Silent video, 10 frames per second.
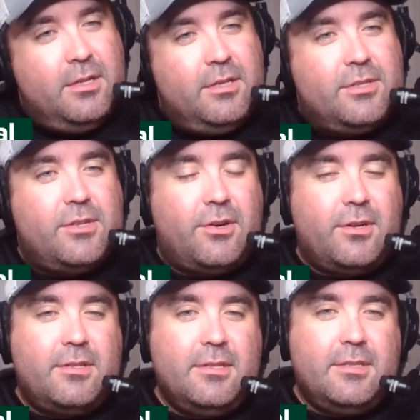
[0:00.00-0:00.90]

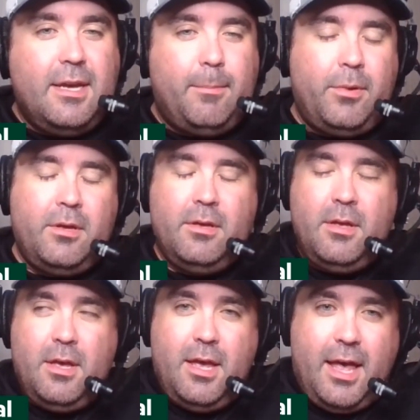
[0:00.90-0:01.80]
started to dip,
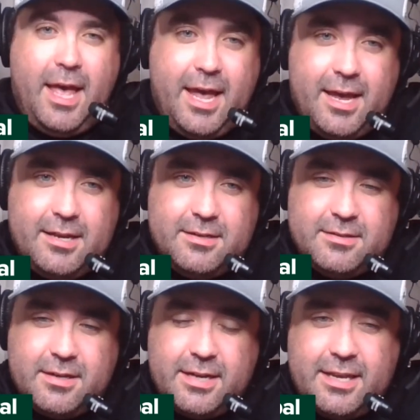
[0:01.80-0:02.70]
and
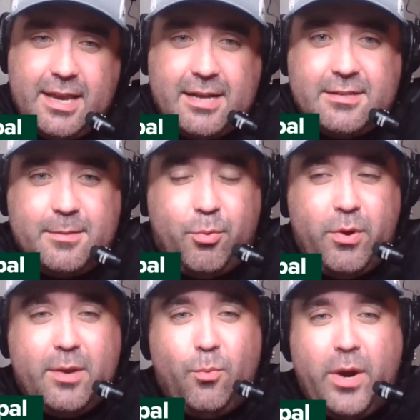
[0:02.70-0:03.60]
uh, it got to the
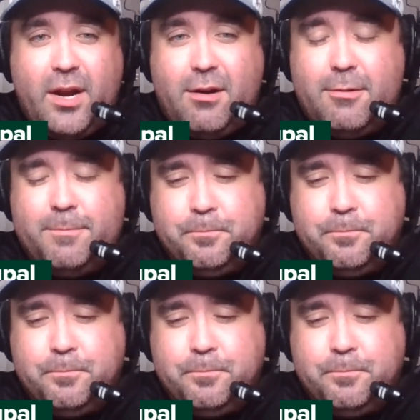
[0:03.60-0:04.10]
point where